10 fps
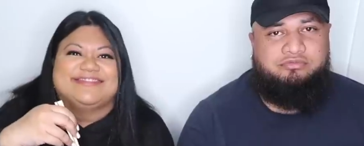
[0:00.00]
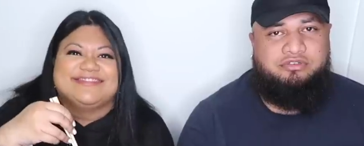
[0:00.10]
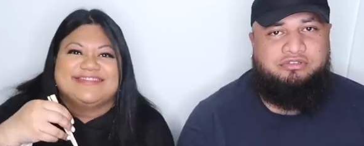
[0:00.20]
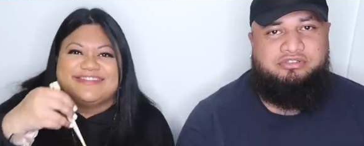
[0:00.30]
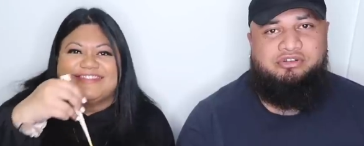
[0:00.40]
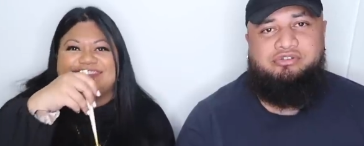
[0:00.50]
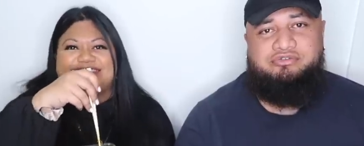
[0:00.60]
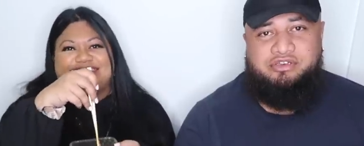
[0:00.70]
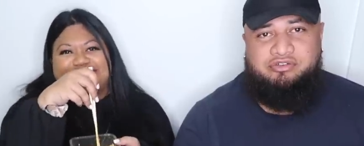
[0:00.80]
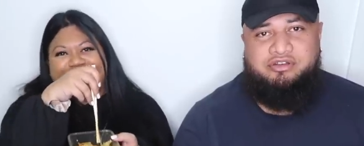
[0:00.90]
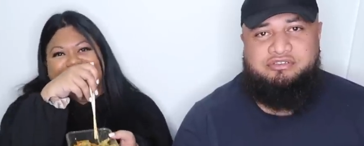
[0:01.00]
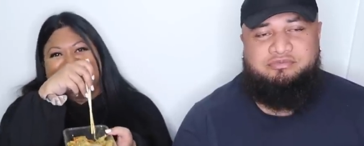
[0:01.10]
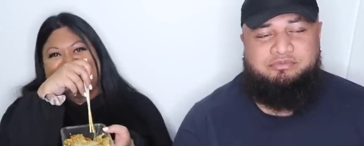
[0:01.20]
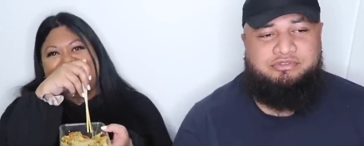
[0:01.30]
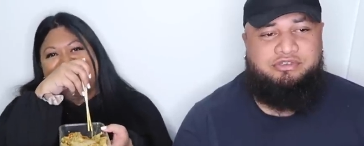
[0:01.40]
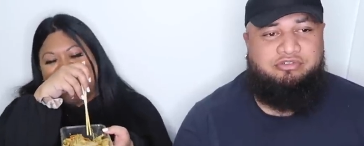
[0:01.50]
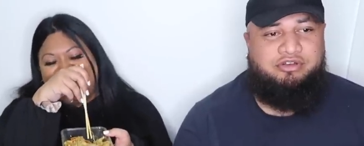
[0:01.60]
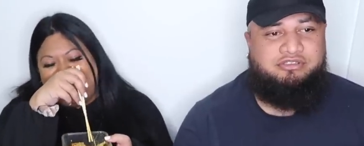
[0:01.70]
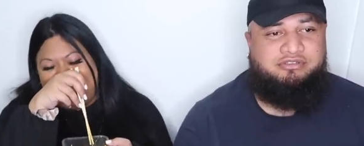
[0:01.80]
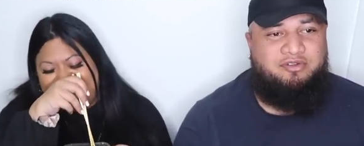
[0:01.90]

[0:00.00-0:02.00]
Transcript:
Speaker 1: Because she, she cries when she cries.